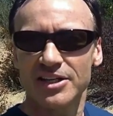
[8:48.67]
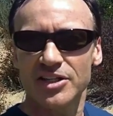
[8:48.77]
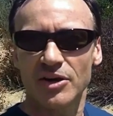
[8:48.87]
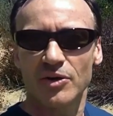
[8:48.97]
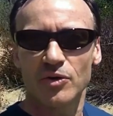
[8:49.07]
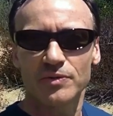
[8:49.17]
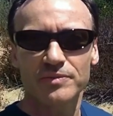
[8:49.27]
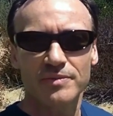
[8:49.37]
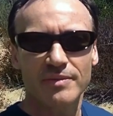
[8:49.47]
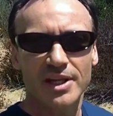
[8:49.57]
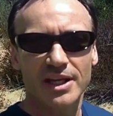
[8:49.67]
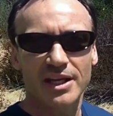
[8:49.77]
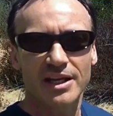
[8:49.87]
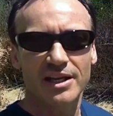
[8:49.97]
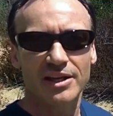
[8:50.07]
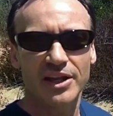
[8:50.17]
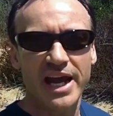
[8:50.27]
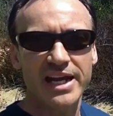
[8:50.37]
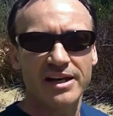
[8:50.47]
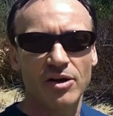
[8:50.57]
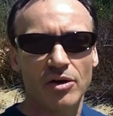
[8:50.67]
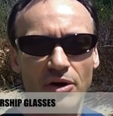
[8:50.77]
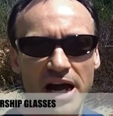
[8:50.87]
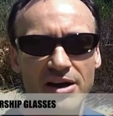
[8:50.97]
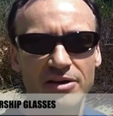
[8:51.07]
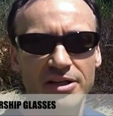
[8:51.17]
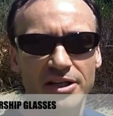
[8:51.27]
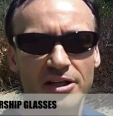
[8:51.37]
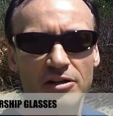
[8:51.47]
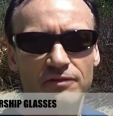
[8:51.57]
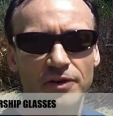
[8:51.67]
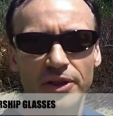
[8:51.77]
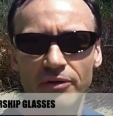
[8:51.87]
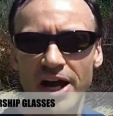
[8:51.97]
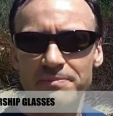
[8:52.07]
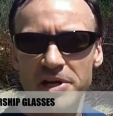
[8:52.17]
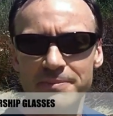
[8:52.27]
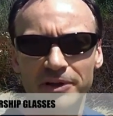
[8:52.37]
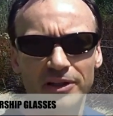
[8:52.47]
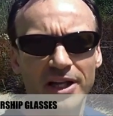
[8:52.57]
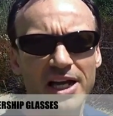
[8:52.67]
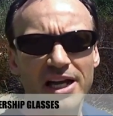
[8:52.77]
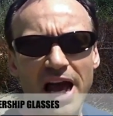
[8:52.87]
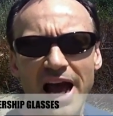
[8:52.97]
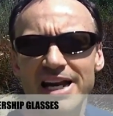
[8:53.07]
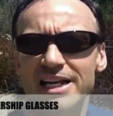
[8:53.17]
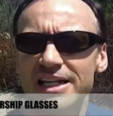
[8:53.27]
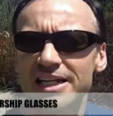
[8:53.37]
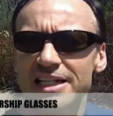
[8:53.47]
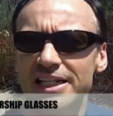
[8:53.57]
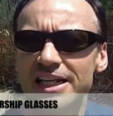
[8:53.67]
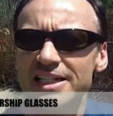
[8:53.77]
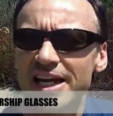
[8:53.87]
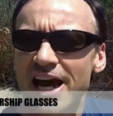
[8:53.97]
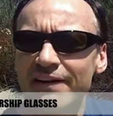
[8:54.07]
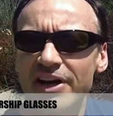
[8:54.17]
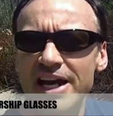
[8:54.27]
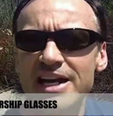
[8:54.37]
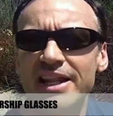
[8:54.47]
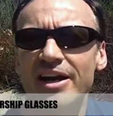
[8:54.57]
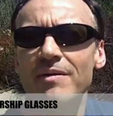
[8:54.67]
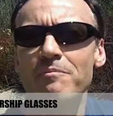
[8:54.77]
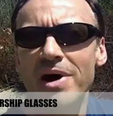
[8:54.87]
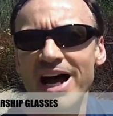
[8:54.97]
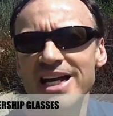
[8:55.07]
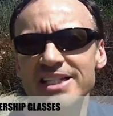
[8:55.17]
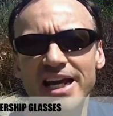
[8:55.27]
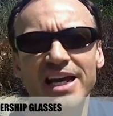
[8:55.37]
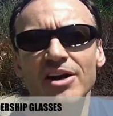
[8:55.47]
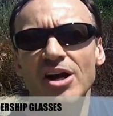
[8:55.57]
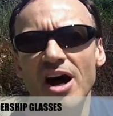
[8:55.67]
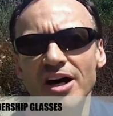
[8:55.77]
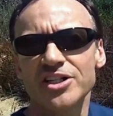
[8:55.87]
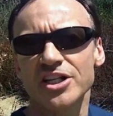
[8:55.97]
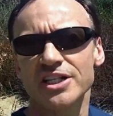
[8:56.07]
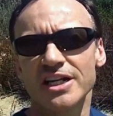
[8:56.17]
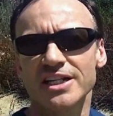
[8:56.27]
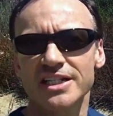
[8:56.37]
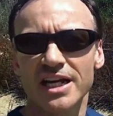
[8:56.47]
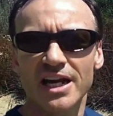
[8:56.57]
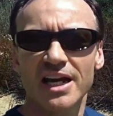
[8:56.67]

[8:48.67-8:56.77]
So they look around for the right people, and listen to this, they have it in their mindset, in their consciousness,